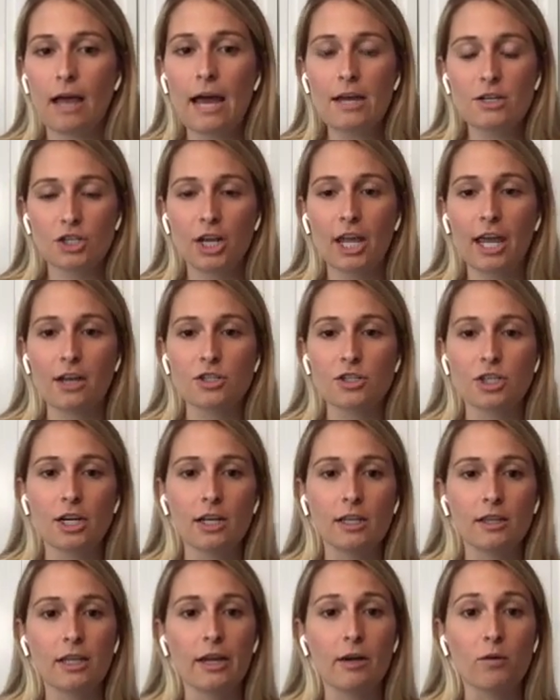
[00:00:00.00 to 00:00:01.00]

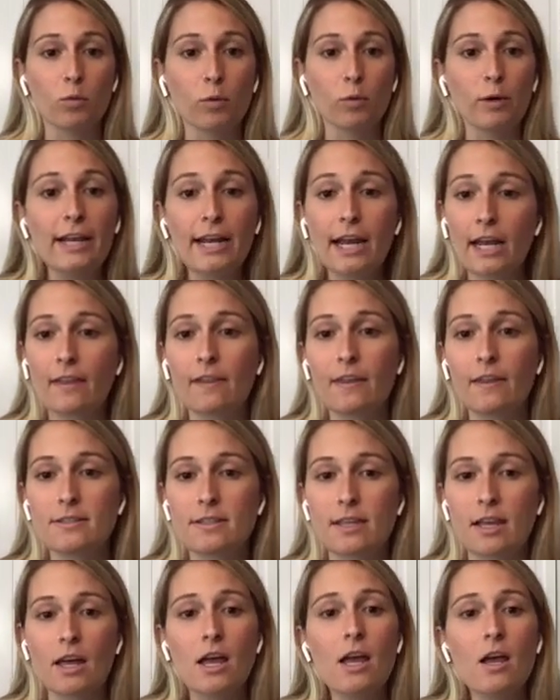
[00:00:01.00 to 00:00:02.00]
education and like reading
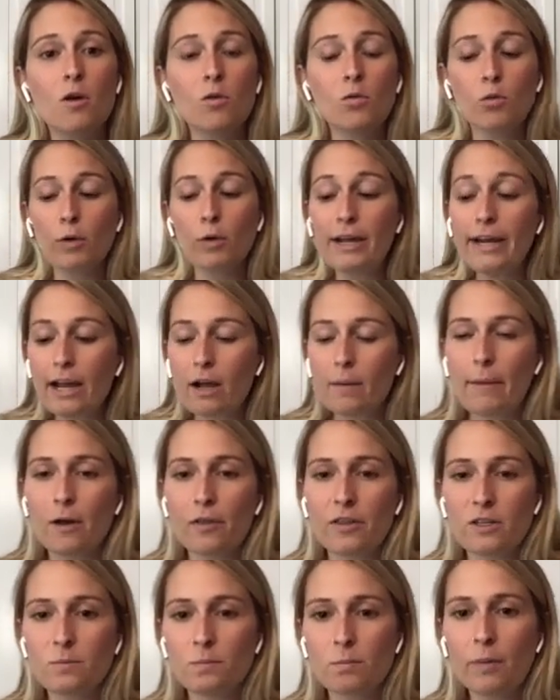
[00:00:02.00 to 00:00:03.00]

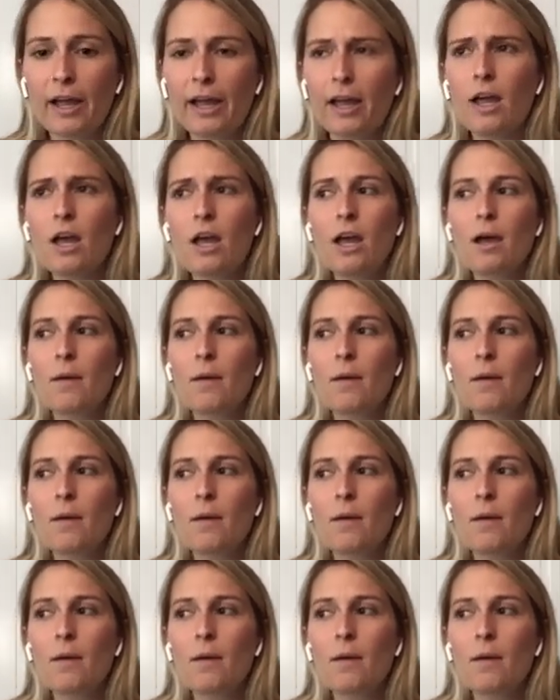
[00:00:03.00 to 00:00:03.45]
about these, like